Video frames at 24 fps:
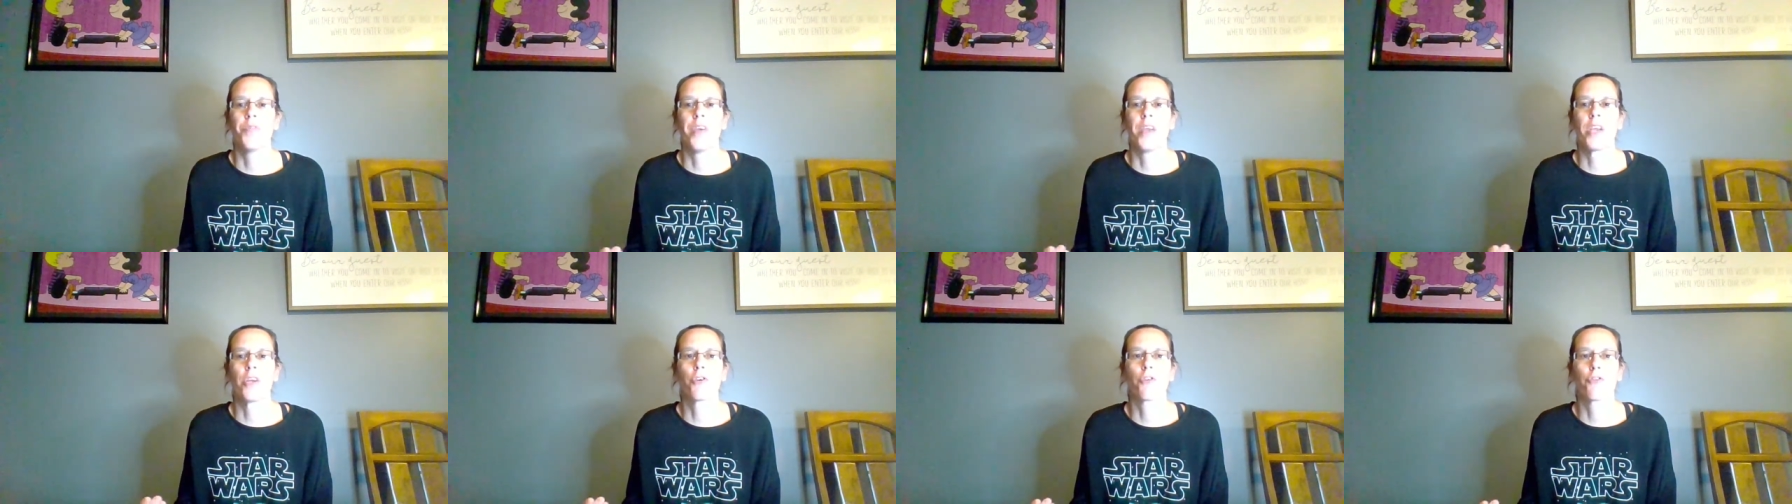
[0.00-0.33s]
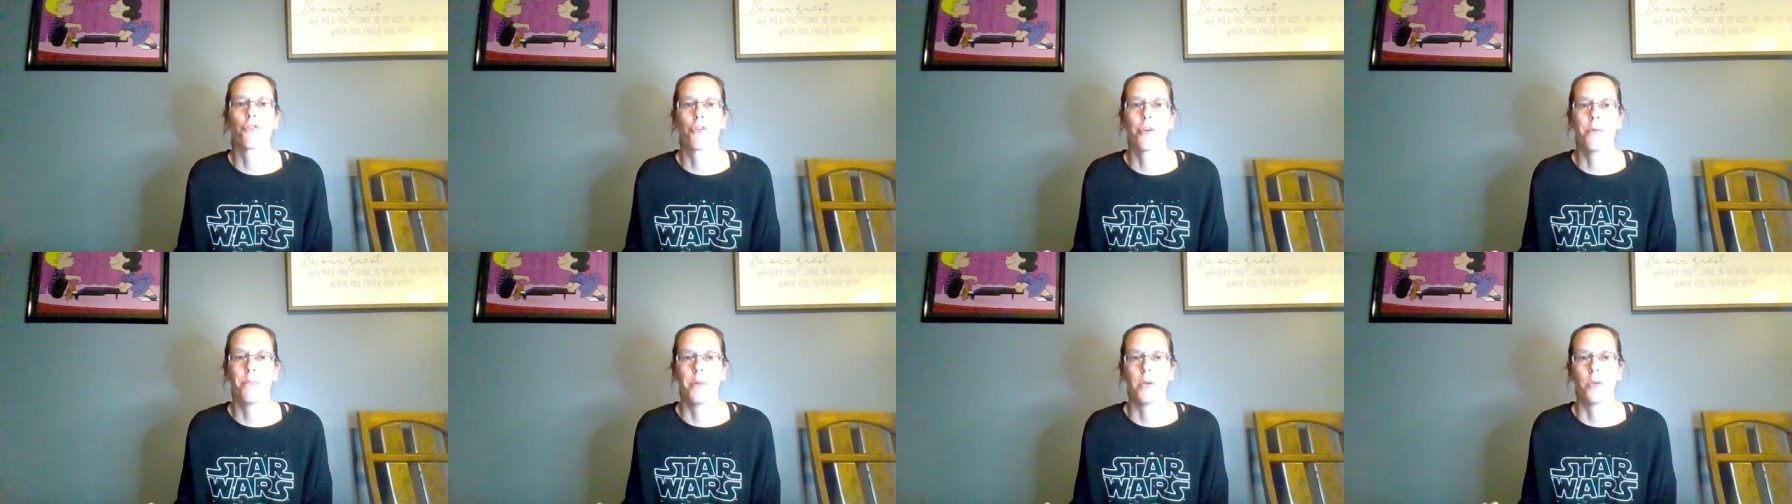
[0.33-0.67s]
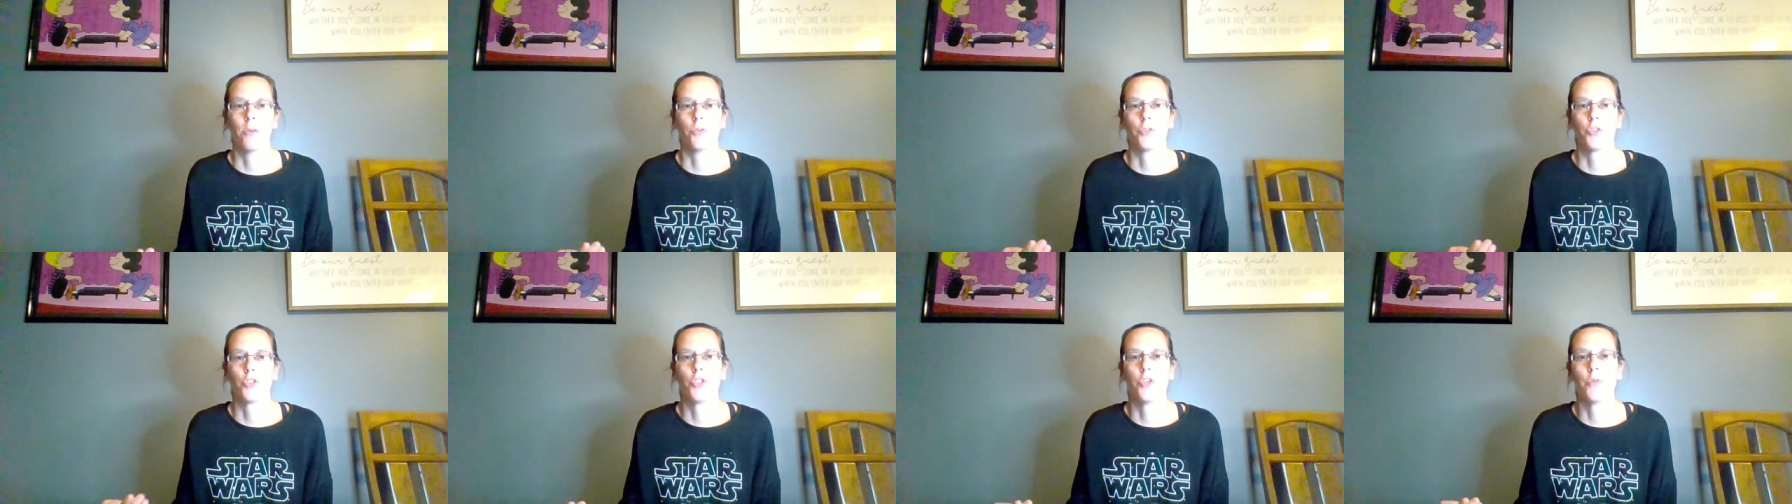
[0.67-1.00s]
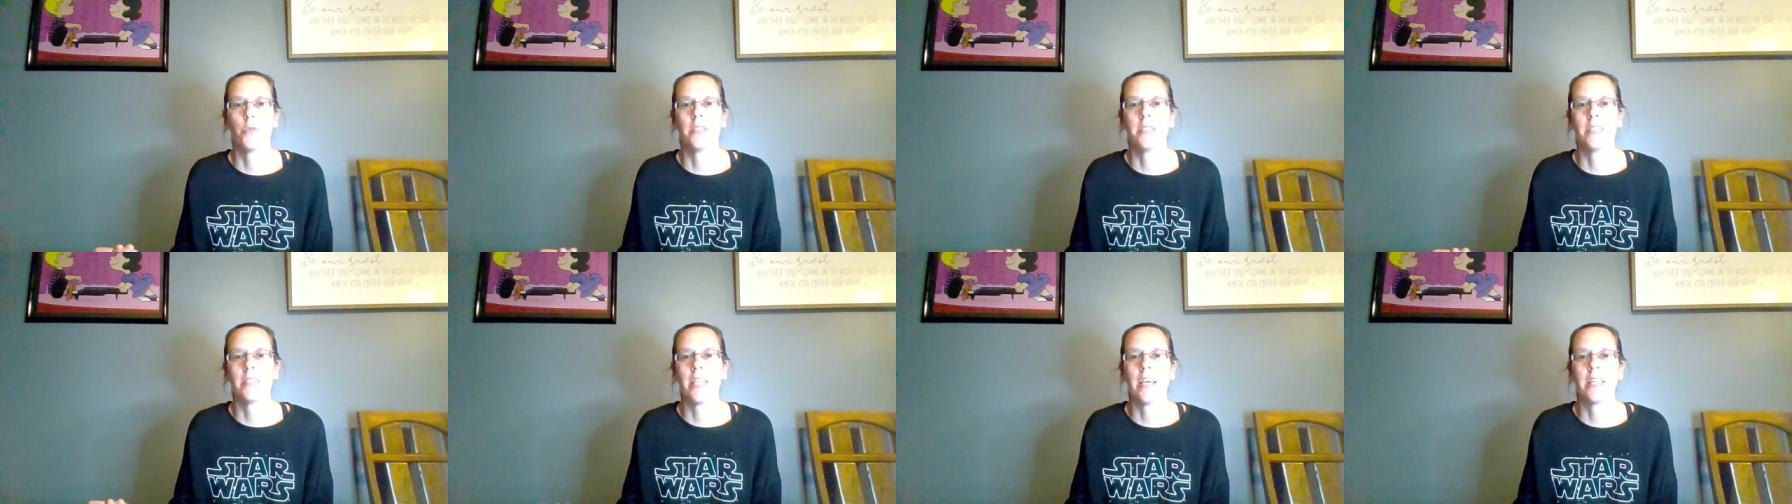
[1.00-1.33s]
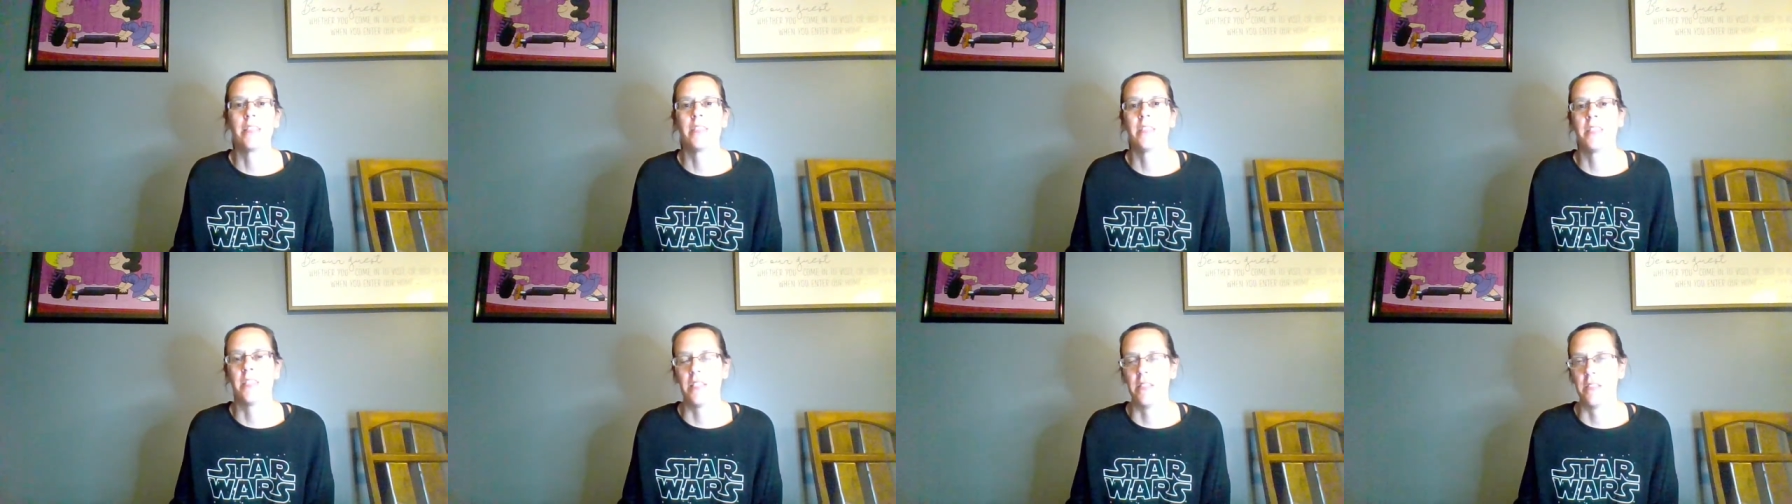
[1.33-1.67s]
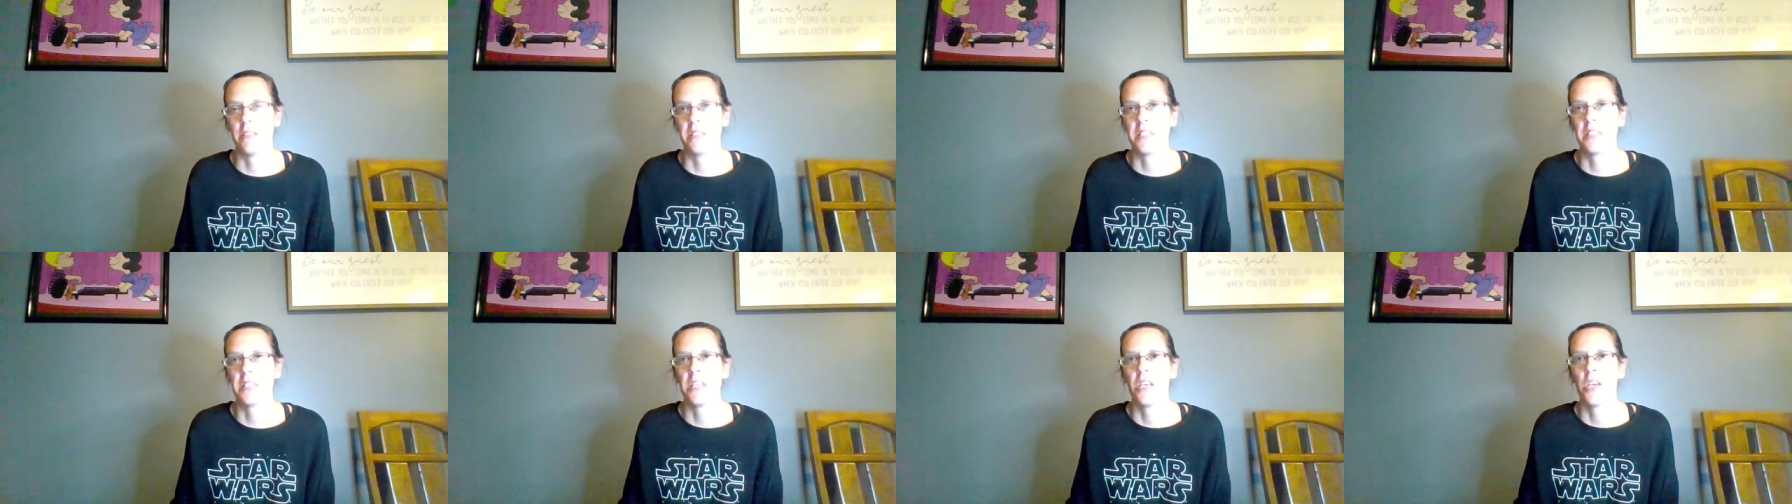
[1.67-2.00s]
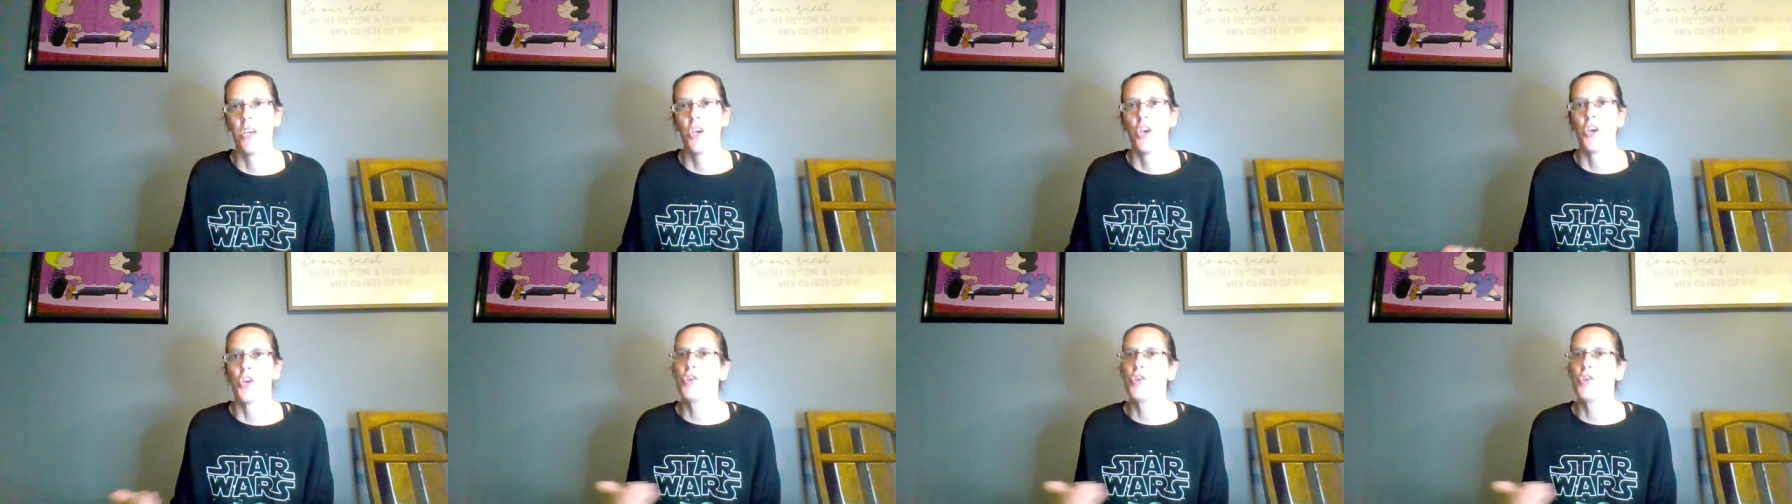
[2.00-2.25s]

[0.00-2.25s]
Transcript: with a criminal to his death sentence.